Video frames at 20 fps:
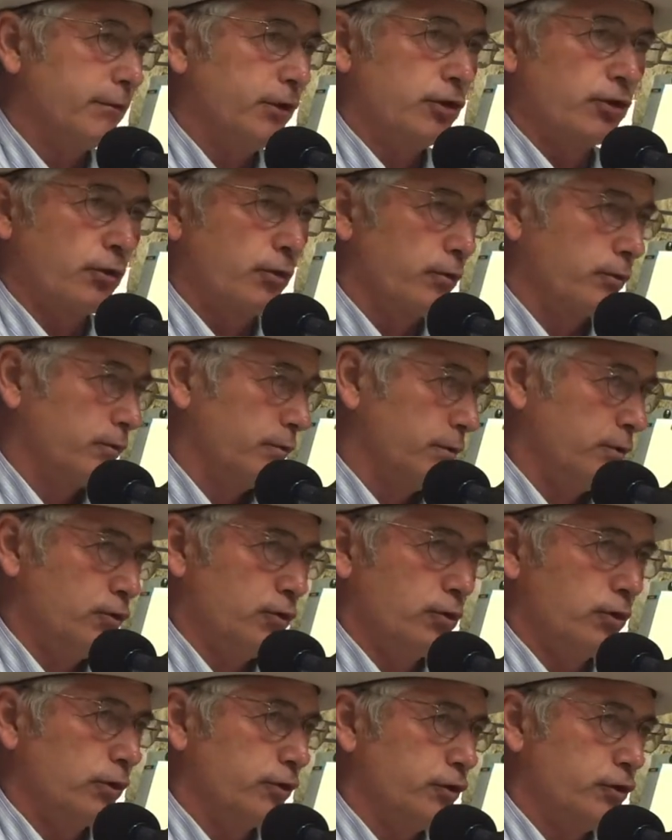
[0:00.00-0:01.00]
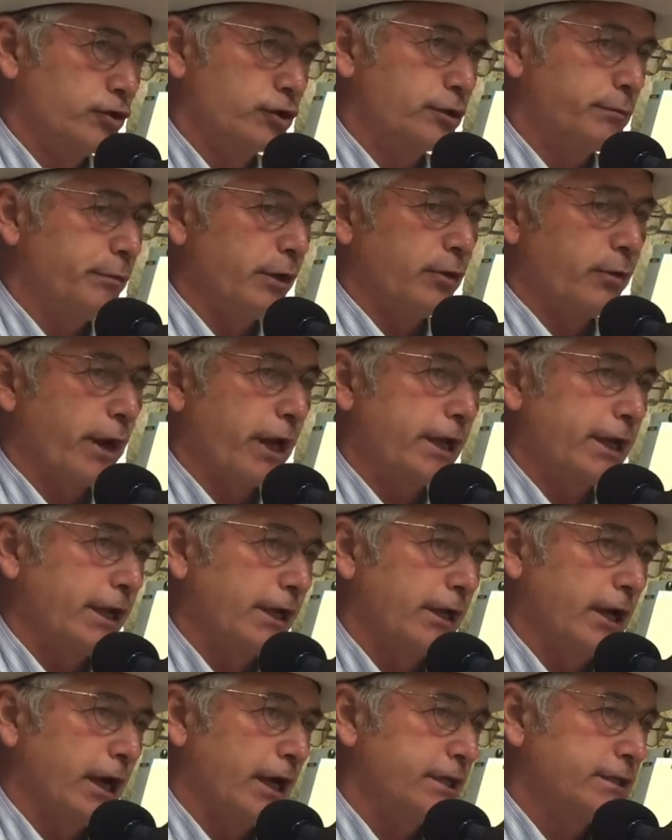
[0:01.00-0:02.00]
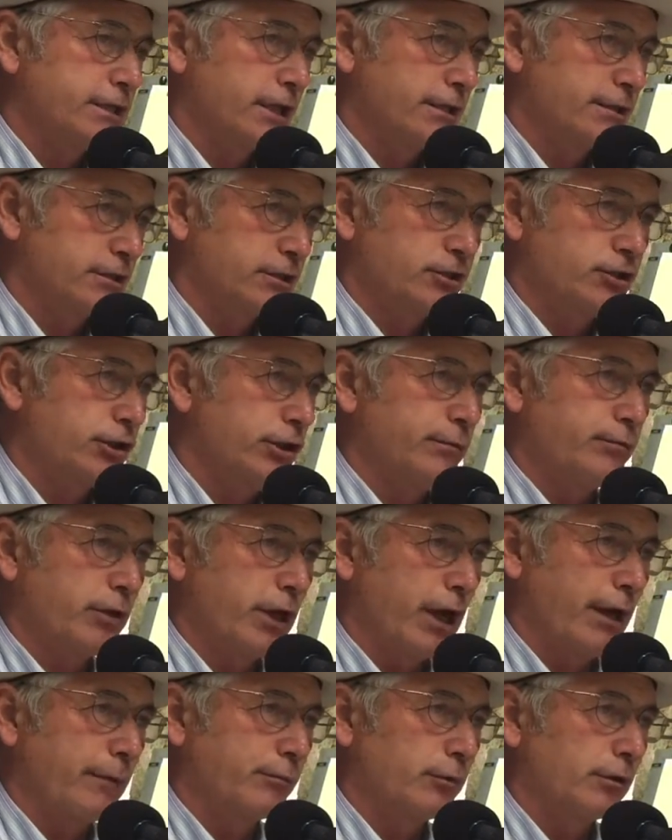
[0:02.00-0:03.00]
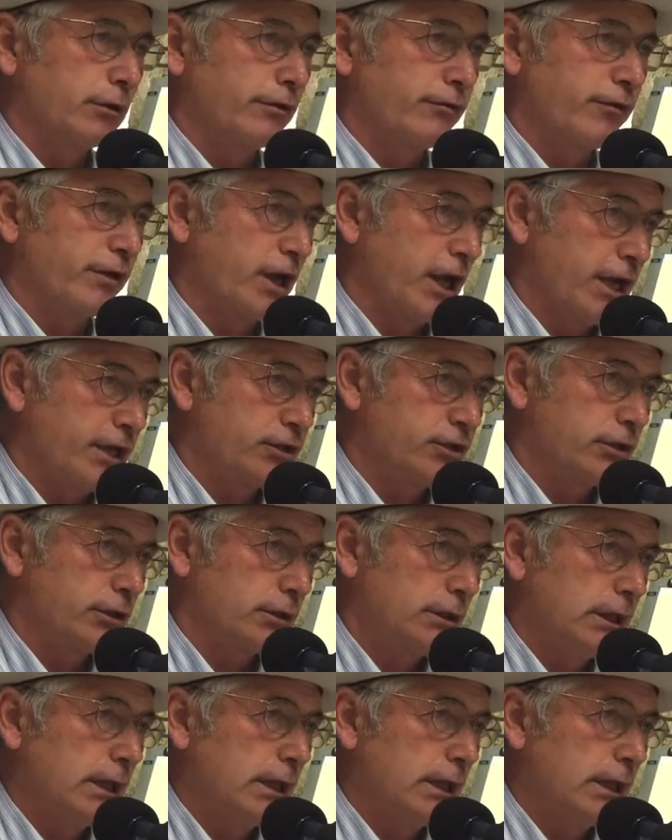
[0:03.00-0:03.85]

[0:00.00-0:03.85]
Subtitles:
You know, Newell used to be recognized as the sheep capital of the nation.